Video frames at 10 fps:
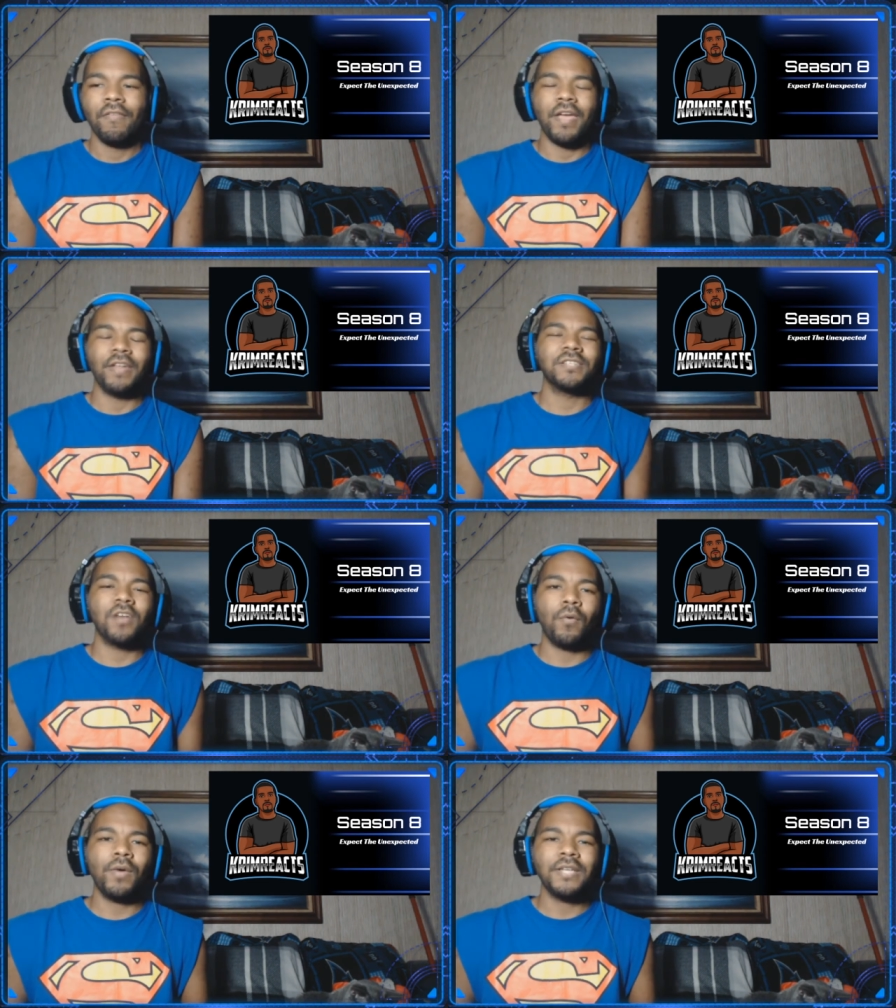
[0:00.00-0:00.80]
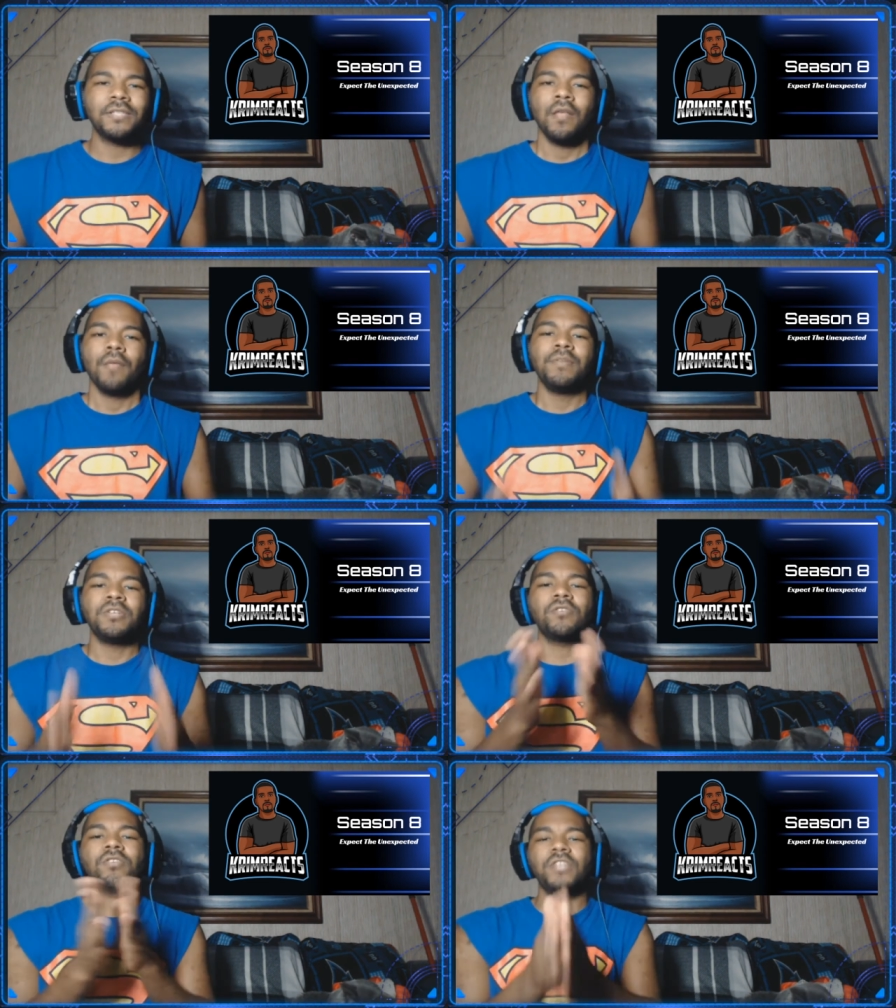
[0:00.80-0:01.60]
And as always, be
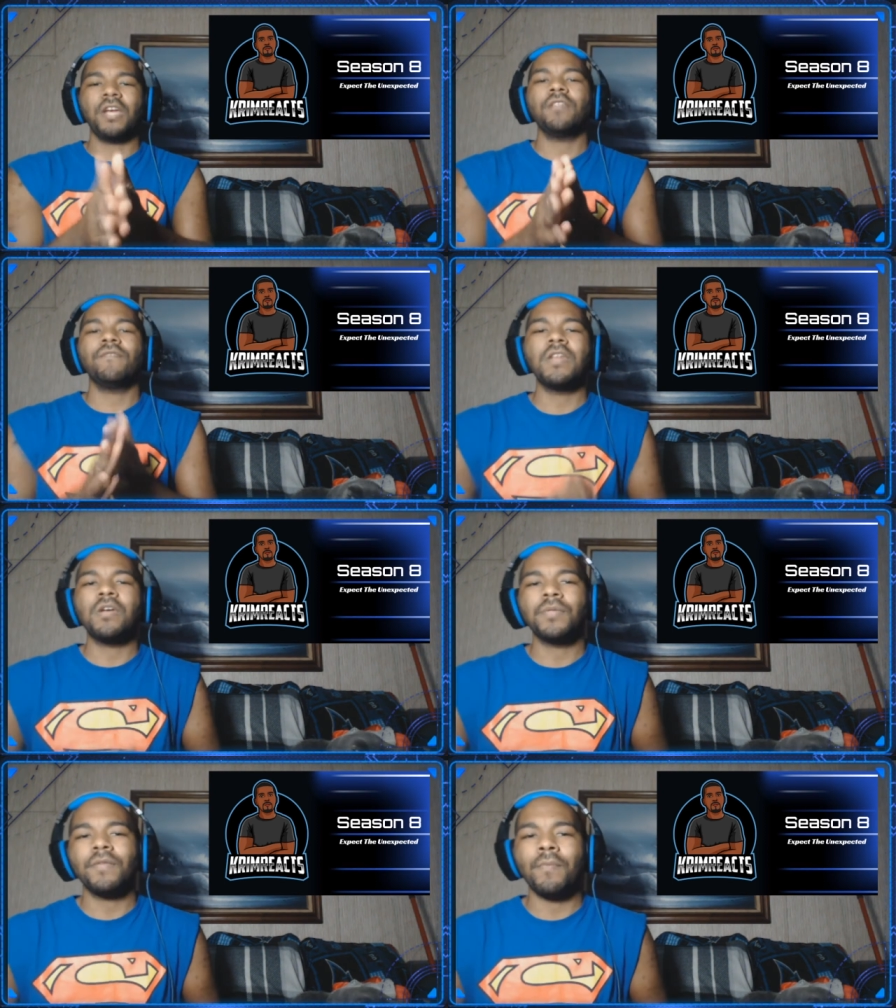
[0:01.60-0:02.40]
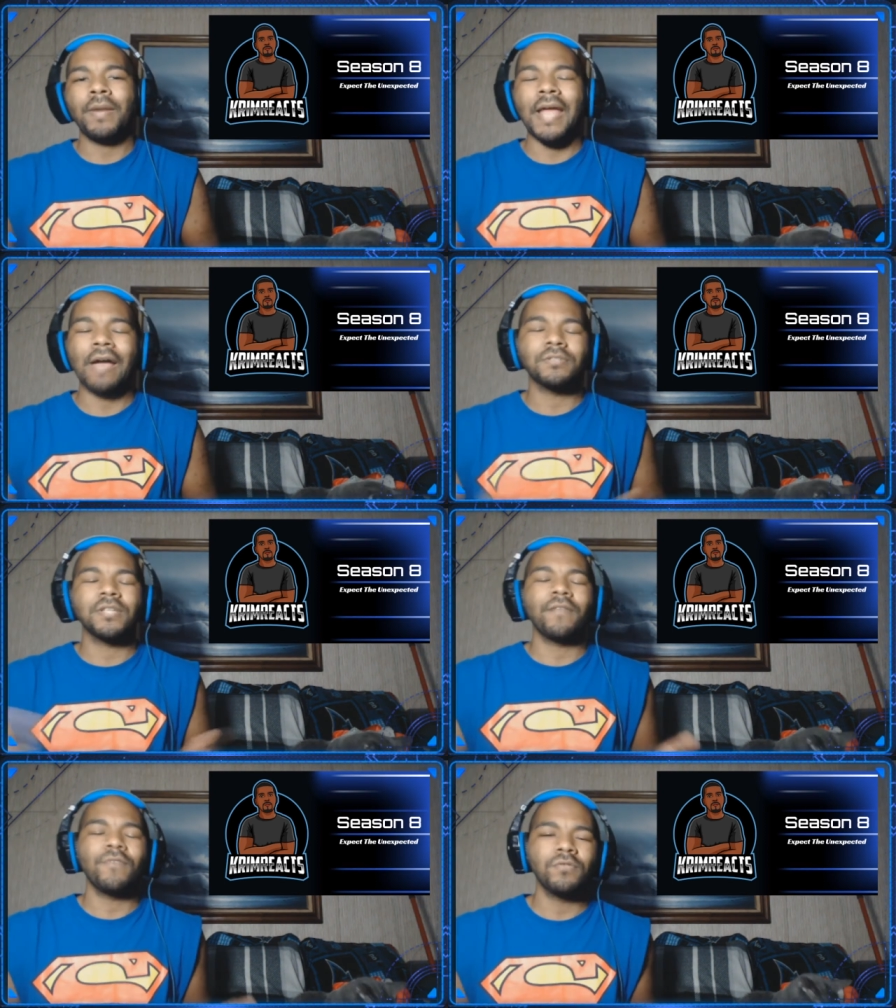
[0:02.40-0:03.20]
sure to share the video with everybody
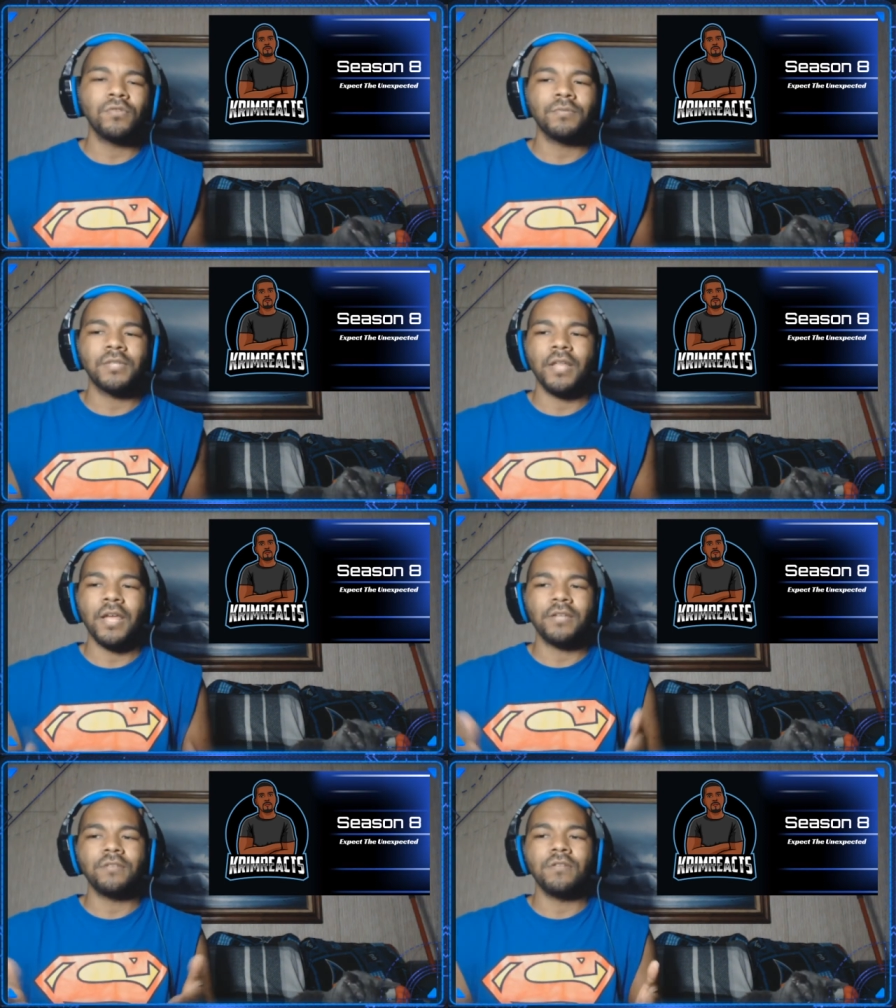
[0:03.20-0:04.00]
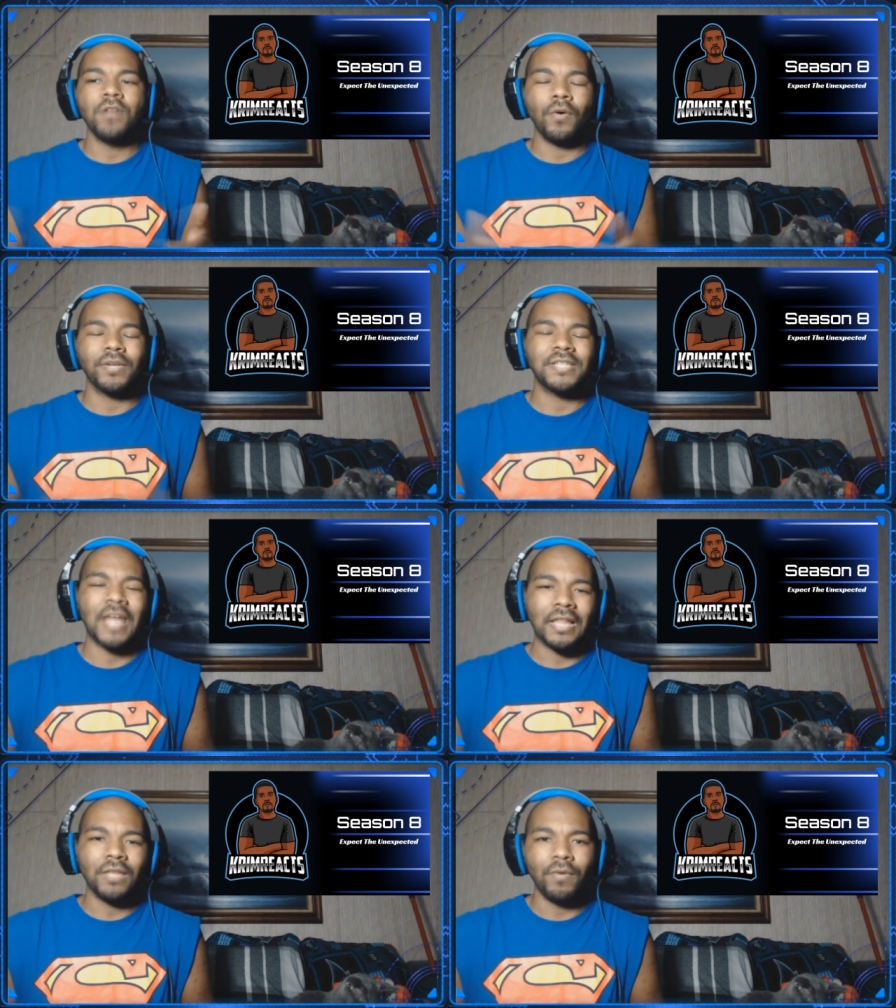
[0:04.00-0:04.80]
outside of YouTube so they know
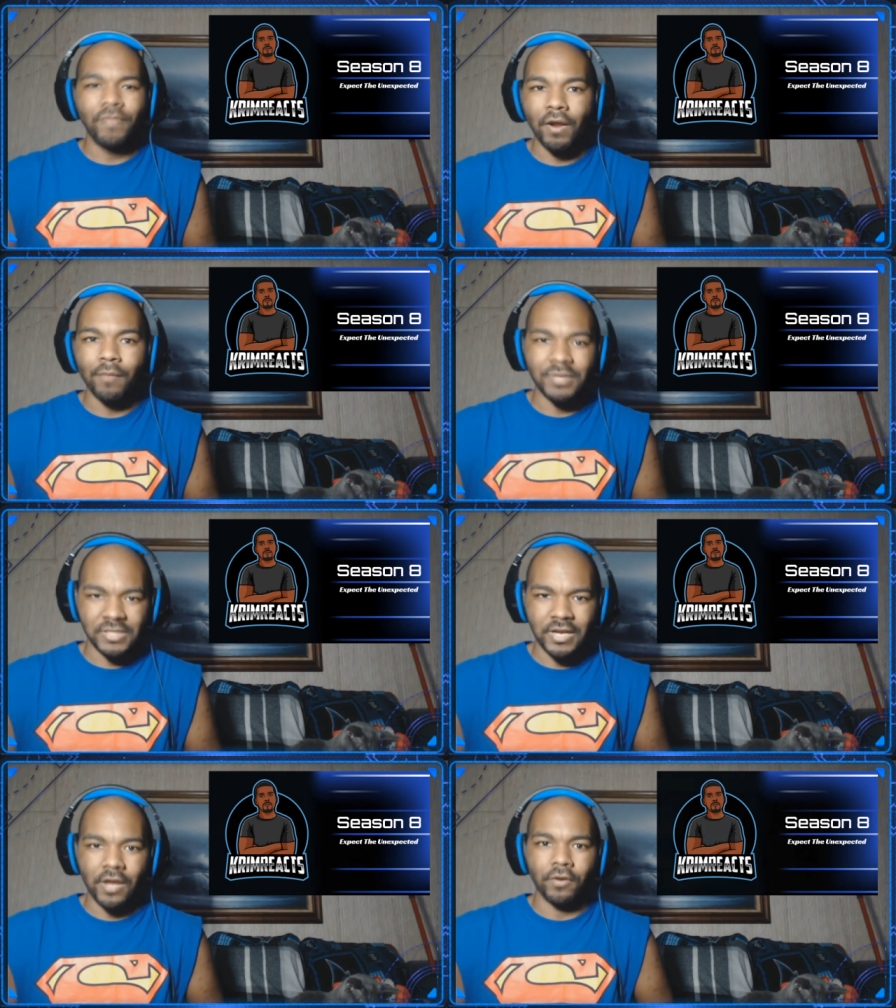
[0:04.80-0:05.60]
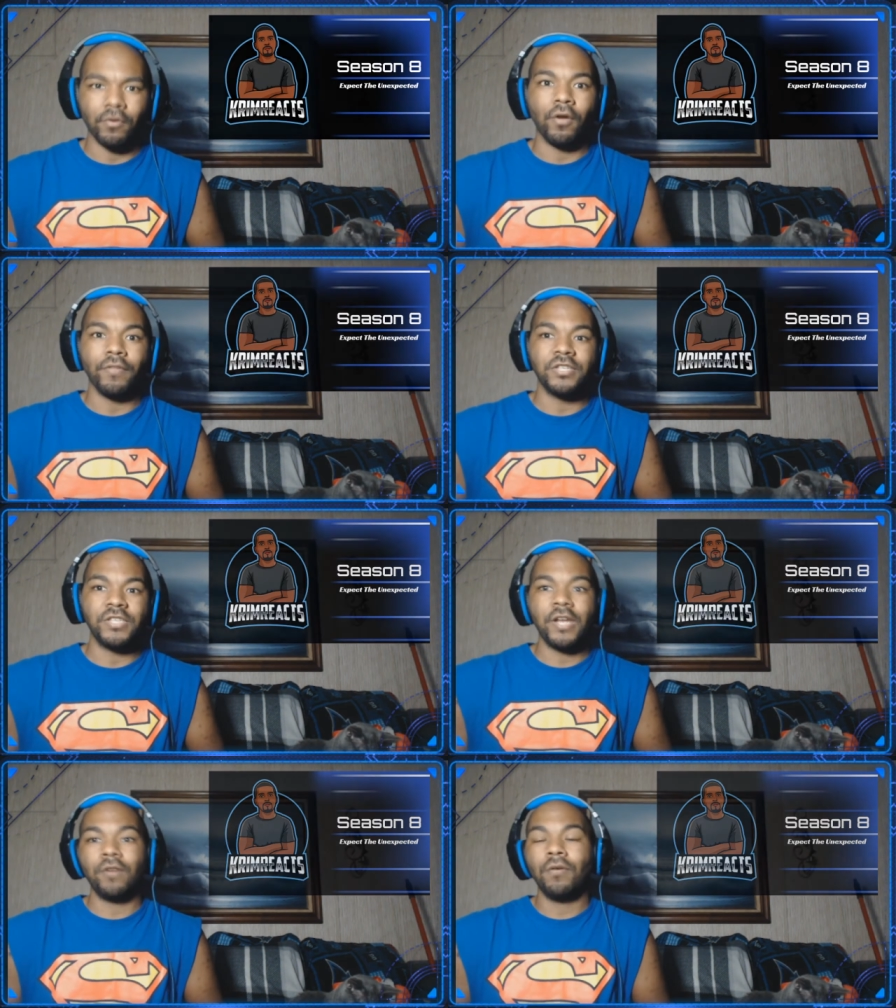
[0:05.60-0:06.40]
exactly what they are missing out on on this
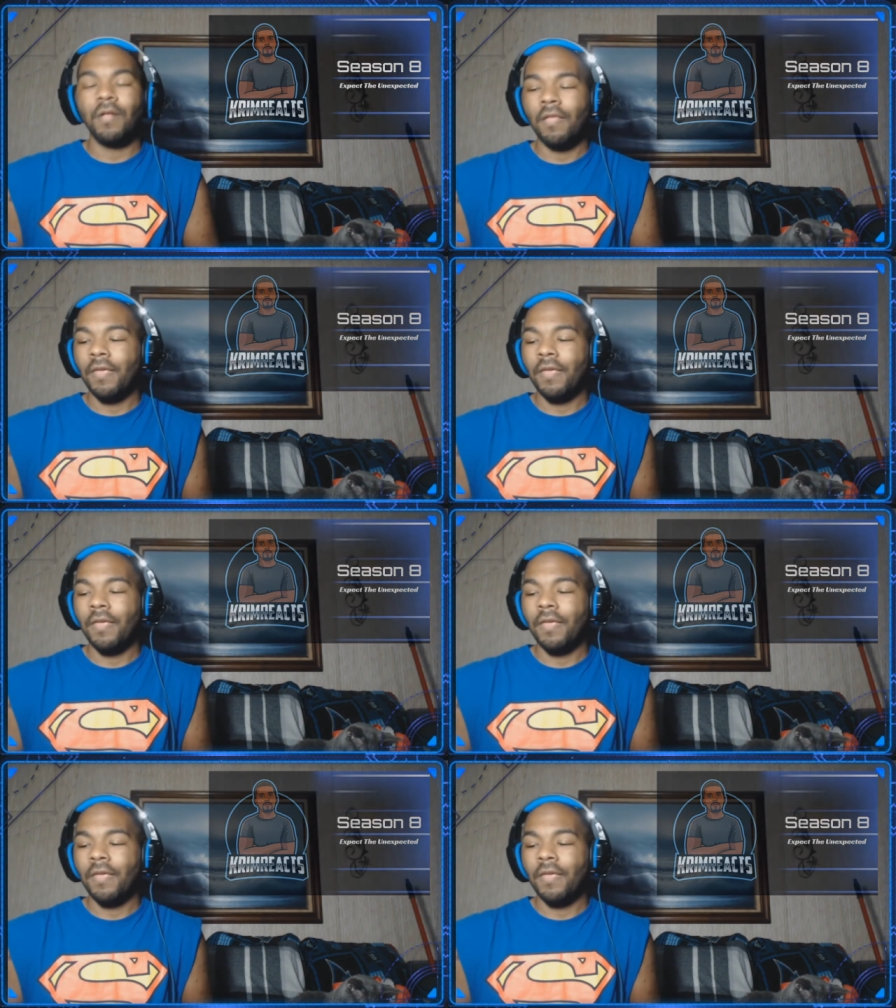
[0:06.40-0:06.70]
channel.